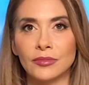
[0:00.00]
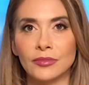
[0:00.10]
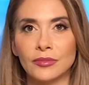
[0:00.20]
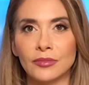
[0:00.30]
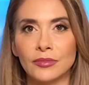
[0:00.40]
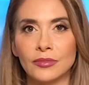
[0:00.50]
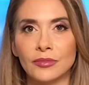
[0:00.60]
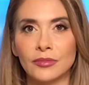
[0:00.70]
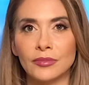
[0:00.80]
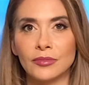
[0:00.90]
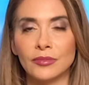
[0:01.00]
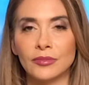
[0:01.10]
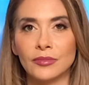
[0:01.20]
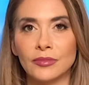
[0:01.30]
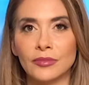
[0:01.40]

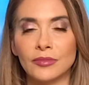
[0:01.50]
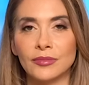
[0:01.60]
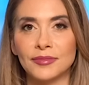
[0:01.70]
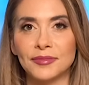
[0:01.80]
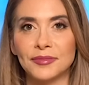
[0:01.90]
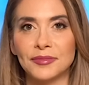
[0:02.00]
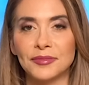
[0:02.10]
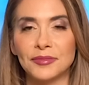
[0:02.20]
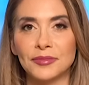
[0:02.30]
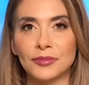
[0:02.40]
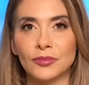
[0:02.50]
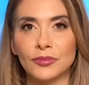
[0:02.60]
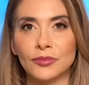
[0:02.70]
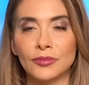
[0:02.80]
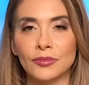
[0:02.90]

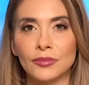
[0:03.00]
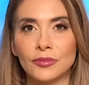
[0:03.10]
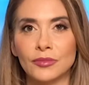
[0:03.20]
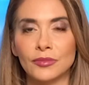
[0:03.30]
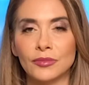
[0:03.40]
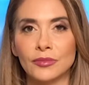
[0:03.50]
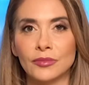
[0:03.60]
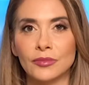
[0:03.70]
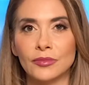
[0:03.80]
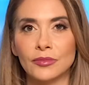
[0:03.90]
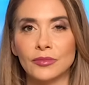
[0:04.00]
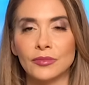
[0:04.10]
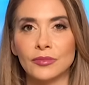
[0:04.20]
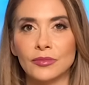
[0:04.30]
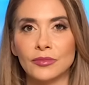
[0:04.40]

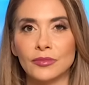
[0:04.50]
(silent)